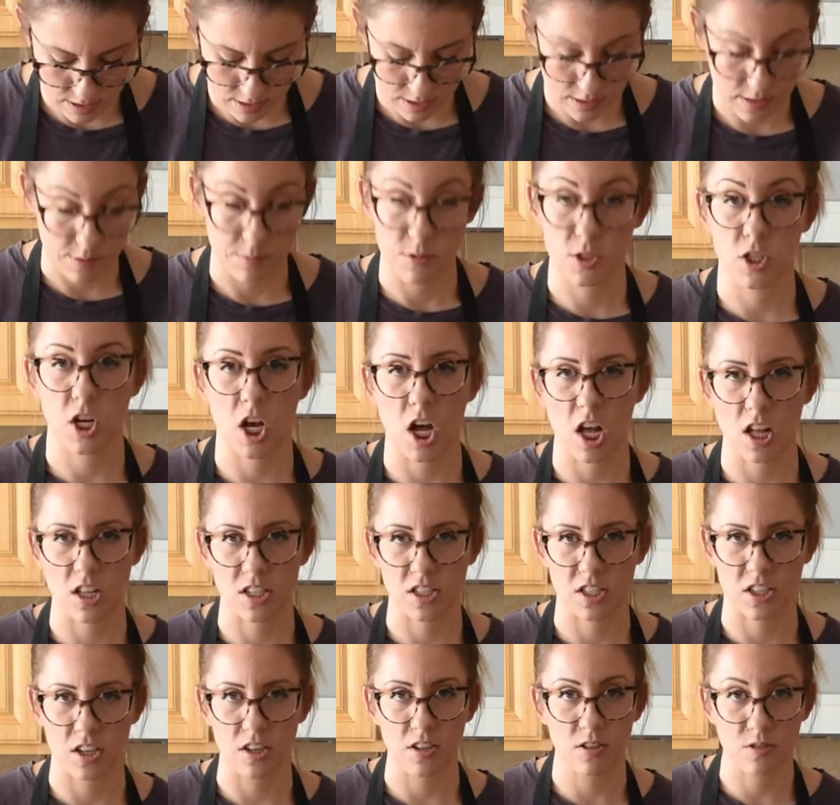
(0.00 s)
some tall
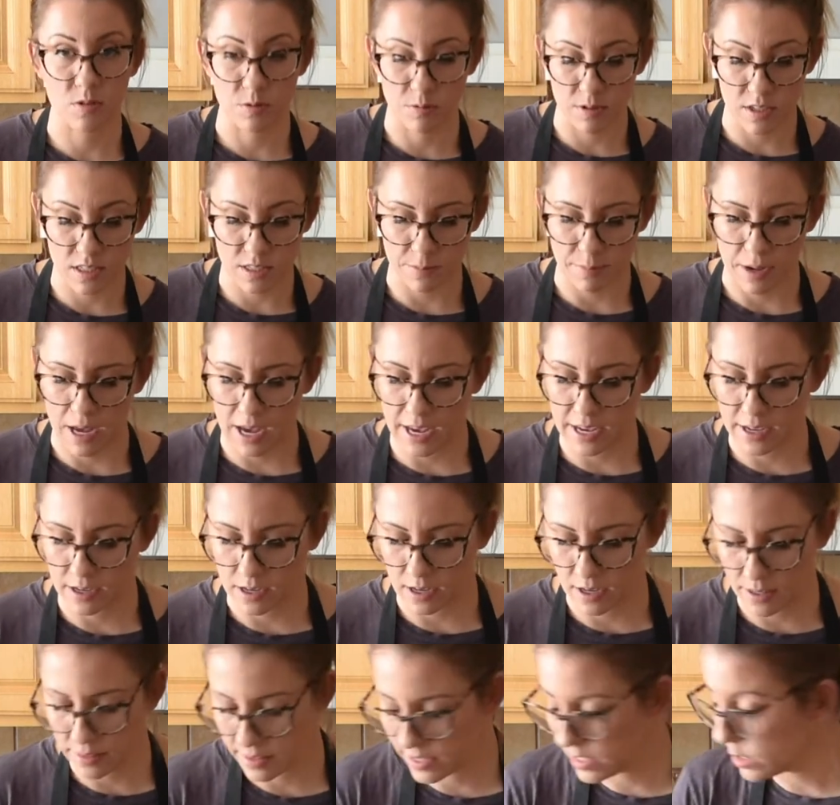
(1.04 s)
scones. We want some height
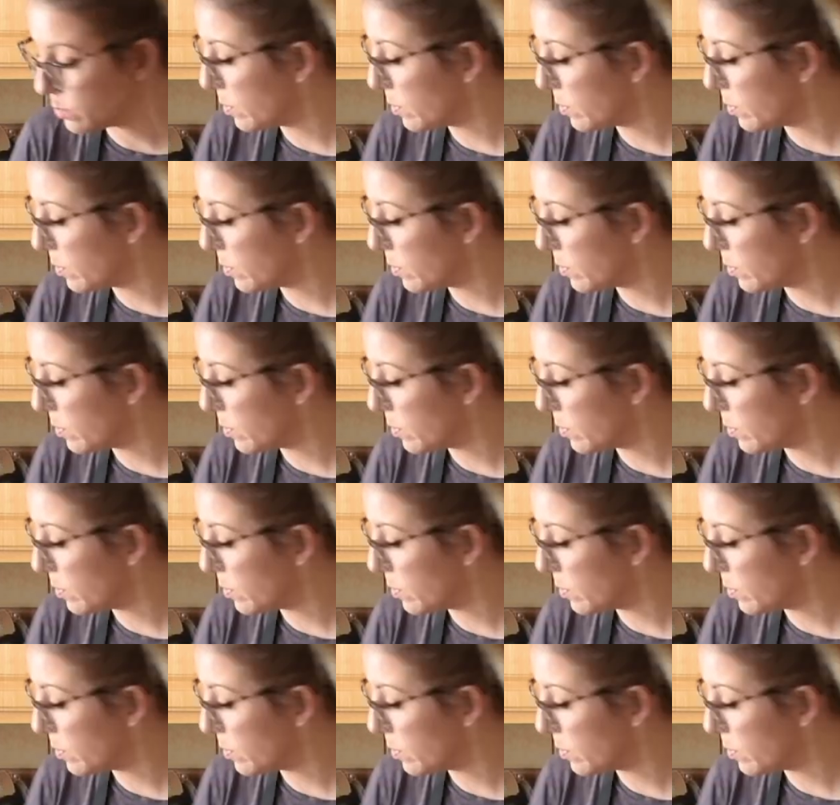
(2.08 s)
on these